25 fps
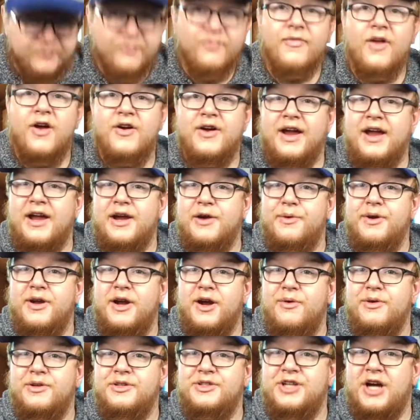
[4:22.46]
Okay, here we
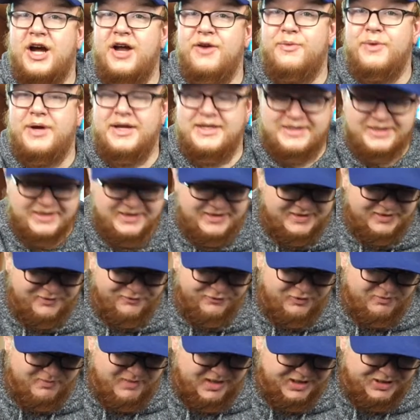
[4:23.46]
are with John Wesley's
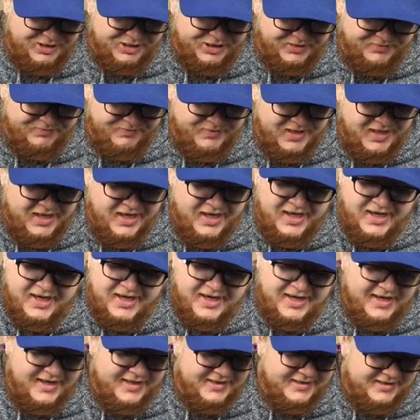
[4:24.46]
information.
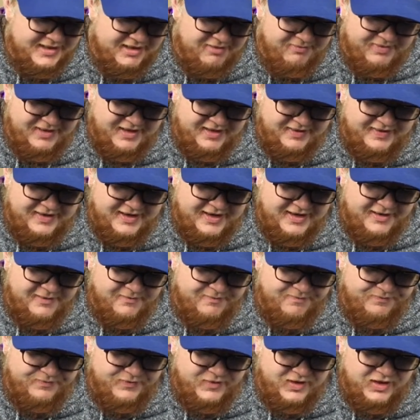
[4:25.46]
Same thing
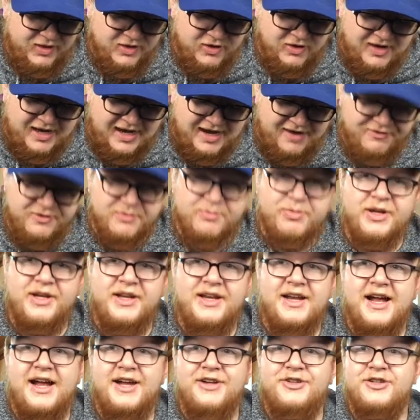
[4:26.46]
there. You don't have to put
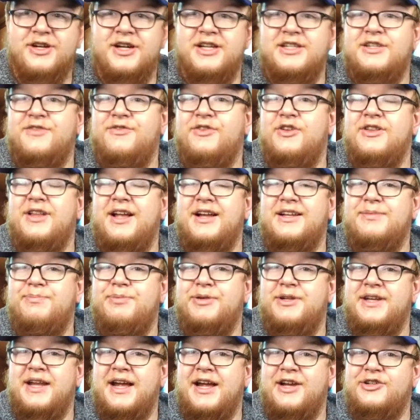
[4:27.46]
an address if you'd like to
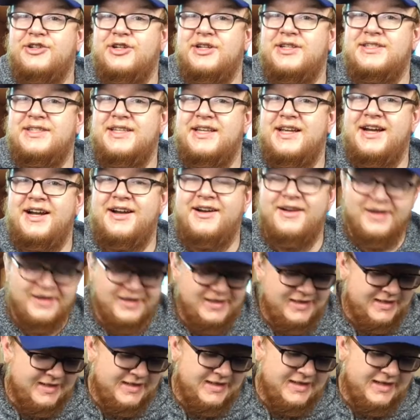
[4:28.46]
put an address there,
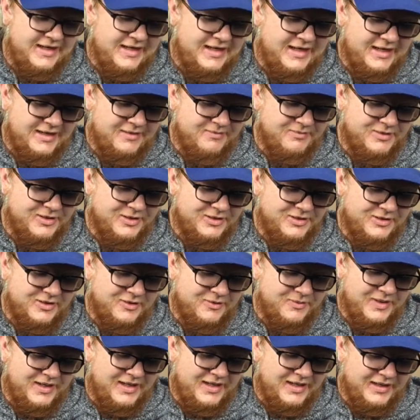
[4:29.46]
just
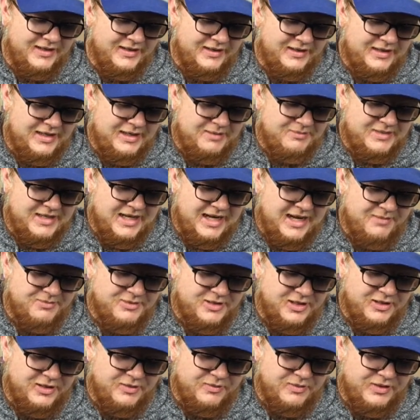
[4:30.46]
so we can keep
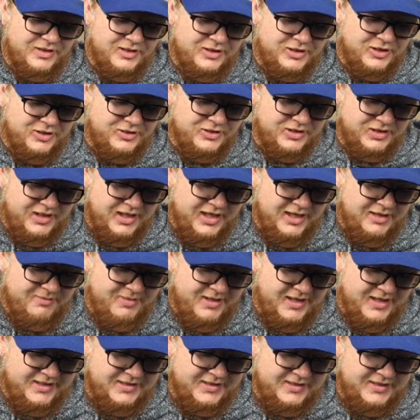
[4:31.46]
tabs on you with the church
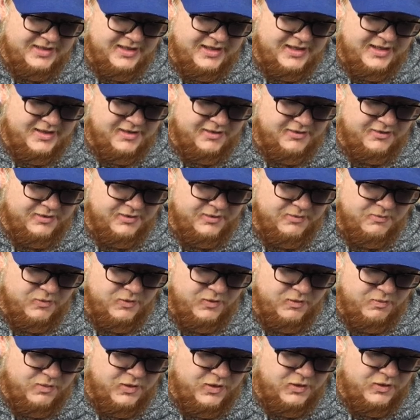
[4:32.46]
database there. You're
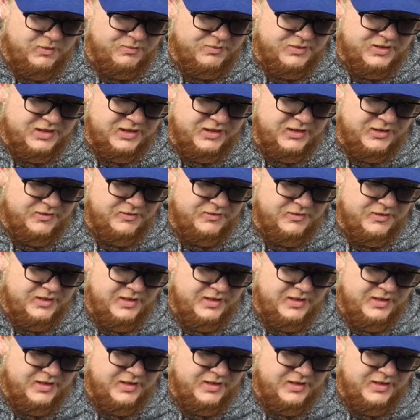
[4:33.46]
more than welcome to.